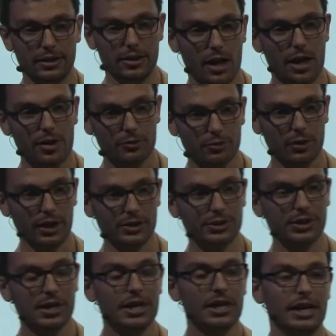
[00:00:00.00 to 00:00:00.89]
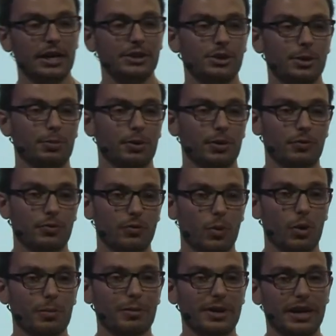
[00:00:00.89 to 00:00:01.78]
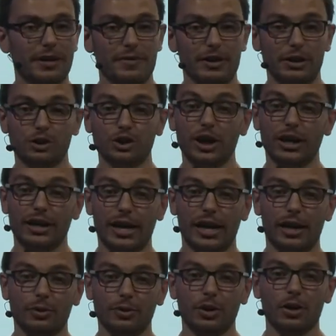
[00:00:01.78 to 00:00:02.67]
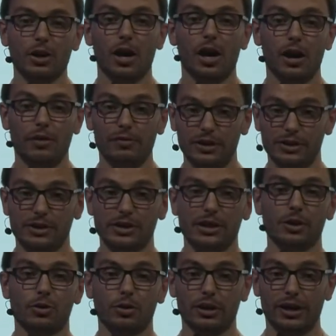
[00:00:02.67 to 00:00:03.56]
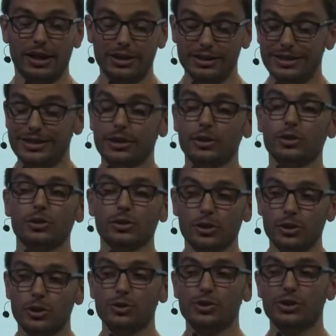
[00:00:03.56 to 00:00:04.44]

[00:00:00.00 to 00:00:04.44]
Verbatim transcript: and authorized is to perform kind of the checkout of a secret, a single use